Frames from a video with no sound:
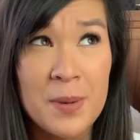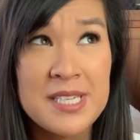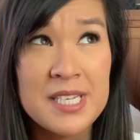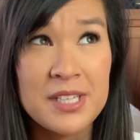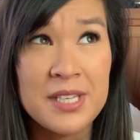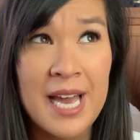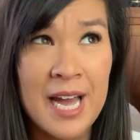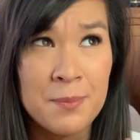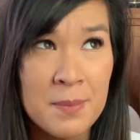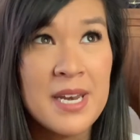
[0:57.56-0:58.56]
basically
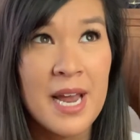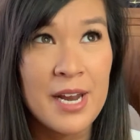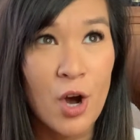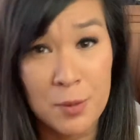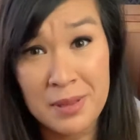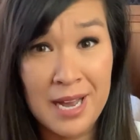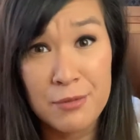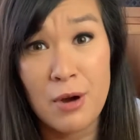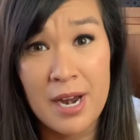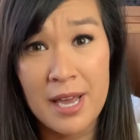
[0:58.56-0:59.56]
at midnight on
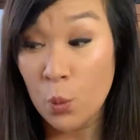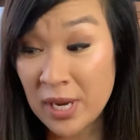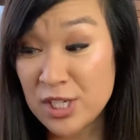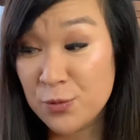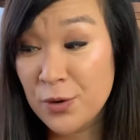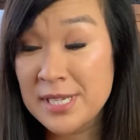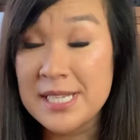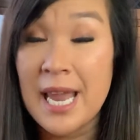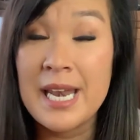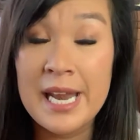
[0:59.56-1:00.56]
Black Friday, which for us
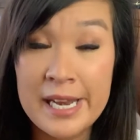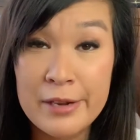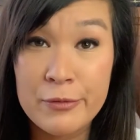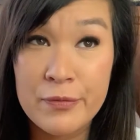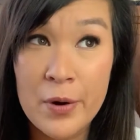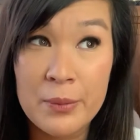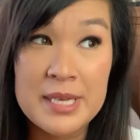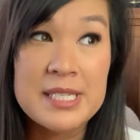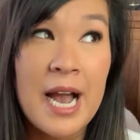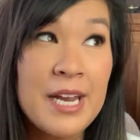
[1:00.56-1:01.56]
Canadian folk
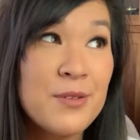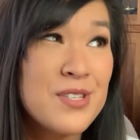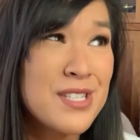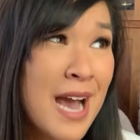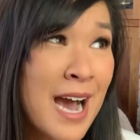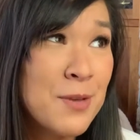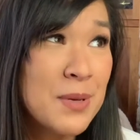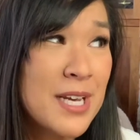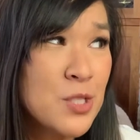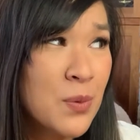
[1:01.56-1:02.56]
is kind of sad
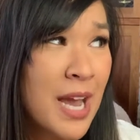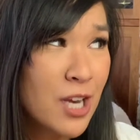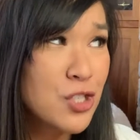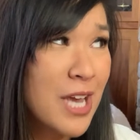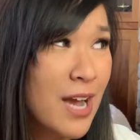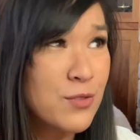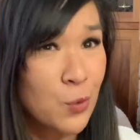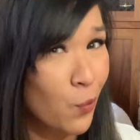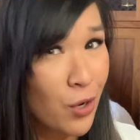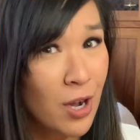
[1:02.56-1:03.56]
because we actually have
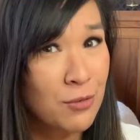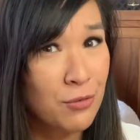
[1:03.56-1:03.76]
to work on